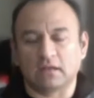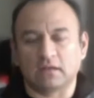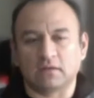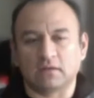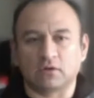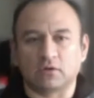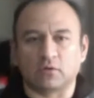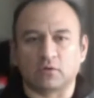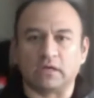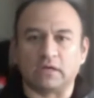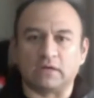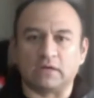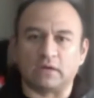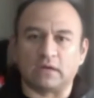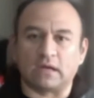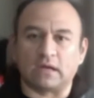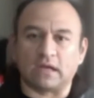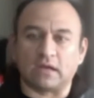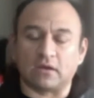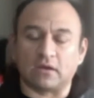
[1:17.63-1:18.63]
currently
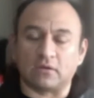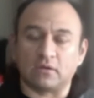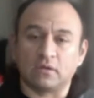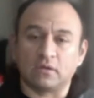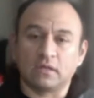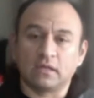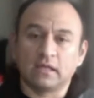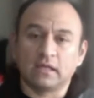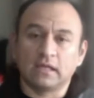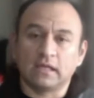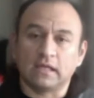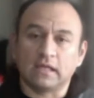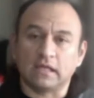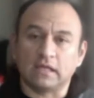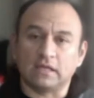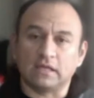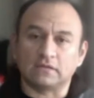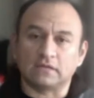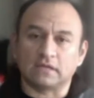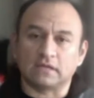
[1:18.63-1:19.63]
now
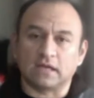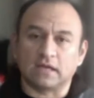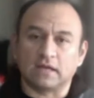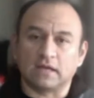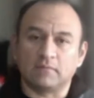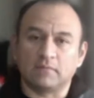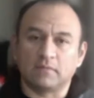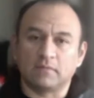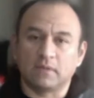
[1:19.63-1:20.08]
is I